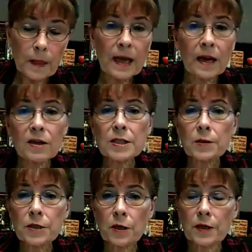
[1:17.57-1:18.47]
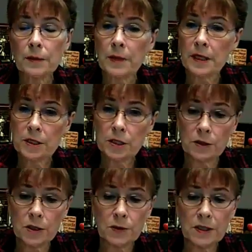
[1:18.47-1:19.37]
And I also know that many
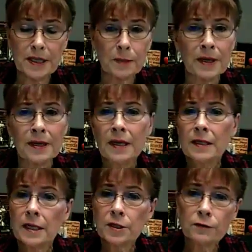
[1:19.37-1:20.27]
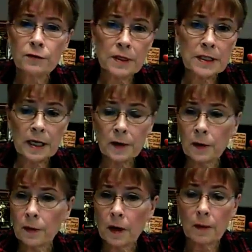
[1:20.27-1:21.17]
students will say, but Dr.
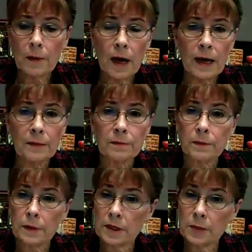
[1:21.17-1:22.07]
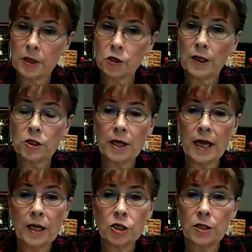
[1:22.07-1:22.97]
Falsetto, I'm a special
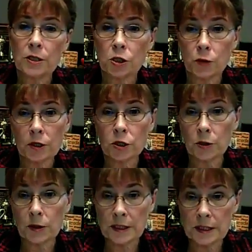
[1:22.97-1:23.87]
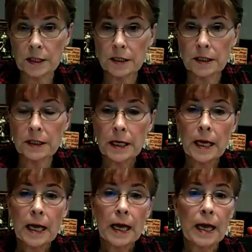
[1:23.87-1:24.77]
education instructional assistant,
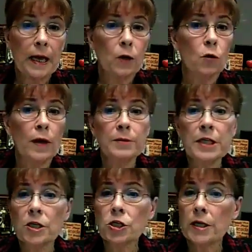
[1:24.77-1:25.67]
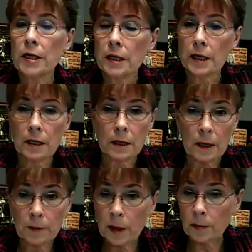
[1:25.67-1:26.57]
or I'm teaching in a
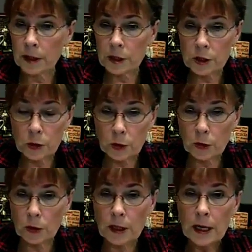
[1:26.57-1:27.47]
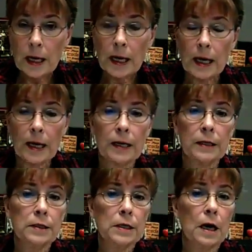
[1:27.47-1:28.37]
non-public school,
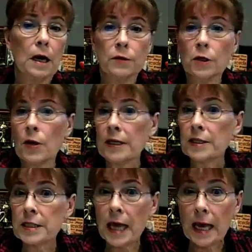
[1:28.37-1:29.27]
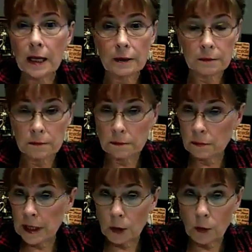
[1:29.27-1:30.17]
and I just can't
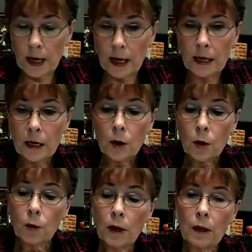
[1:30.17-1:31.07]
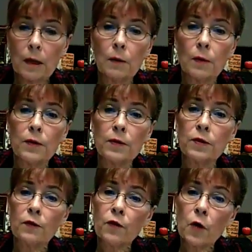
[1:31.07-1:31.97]
get away. Well,
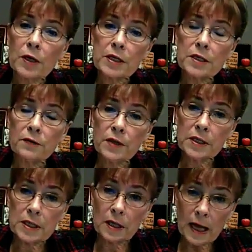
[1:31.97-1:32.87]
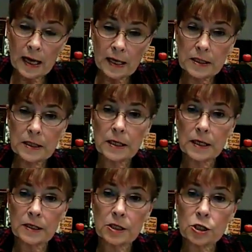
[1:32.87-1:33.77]
the focus of this class
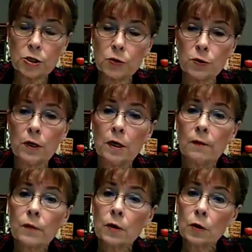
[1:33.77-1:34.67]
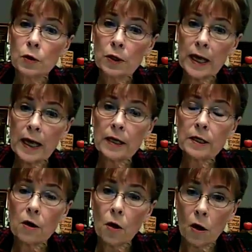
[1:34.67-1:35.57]
is to look at
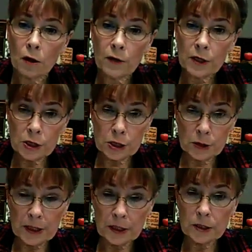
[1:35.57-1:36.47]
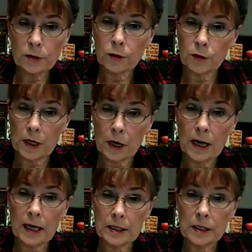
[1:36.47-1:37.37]
all of our students through the
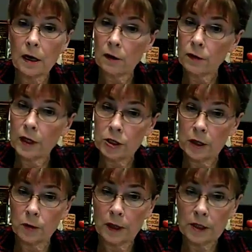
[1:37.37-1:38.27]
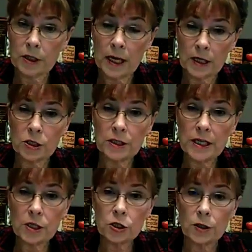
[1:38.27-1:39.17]
eyes of a general education
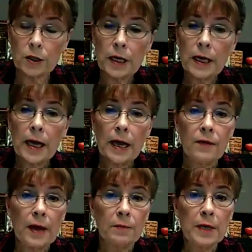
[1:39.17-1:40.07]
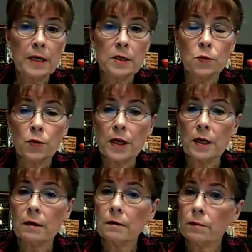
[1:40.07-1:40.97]
teacher. And that means
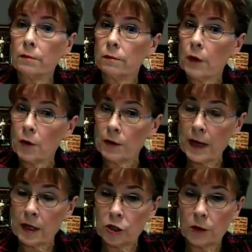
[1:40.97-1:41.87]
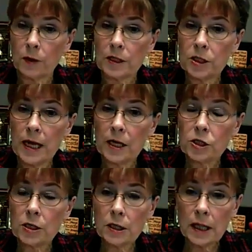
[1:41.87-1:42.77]
we are in that general
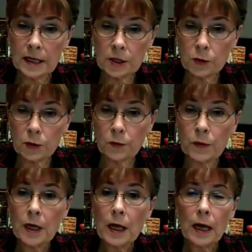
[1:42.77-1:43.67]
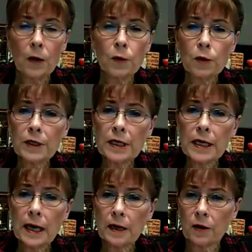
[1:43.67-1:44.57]
education classroom, and we're
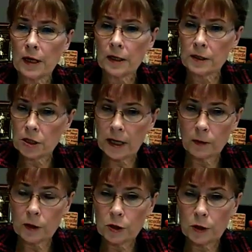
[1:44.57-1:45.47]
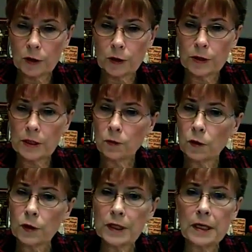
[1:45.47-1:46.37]
looking at our English language learners, and we're
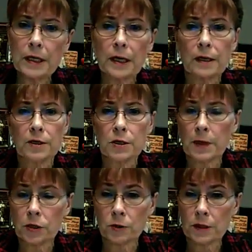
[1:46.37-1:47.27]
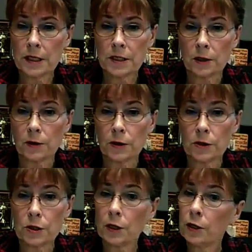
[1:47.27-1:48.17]
looking at our special needs
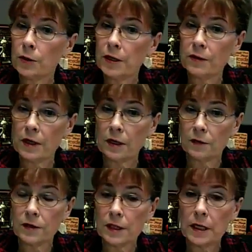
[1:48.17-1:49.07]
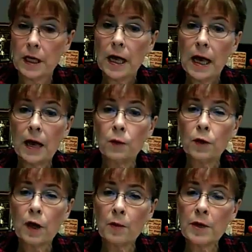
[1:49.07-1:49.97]
learners, including the gifted, and we're
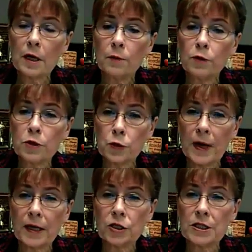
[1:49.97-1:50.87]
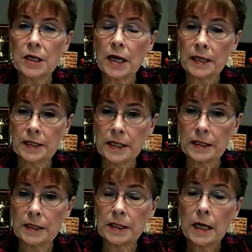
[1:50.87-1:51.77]
coming up with strategies and
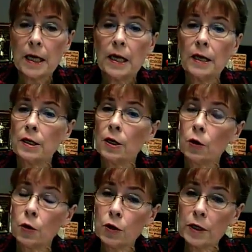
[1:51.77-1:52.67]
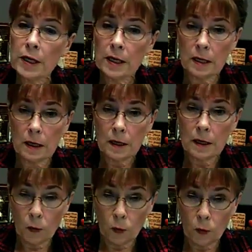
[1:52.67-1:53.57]
ideas in looking
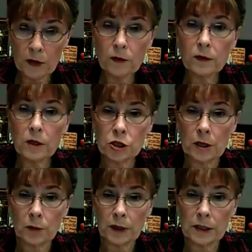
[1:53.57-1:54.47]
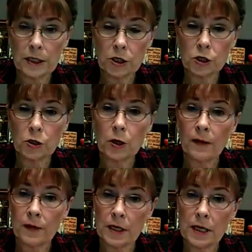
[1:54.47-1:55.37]
with the general ed teacher
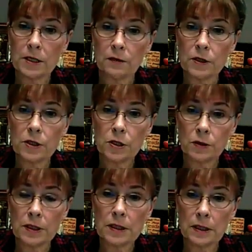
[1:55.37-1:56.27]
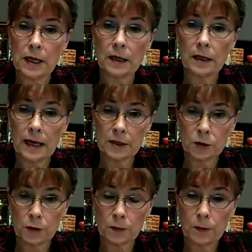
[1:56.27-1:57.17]
on the needs of the students in that
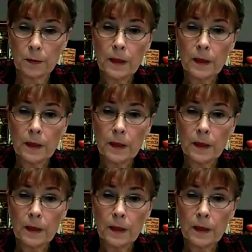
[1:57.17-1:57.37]
classroom.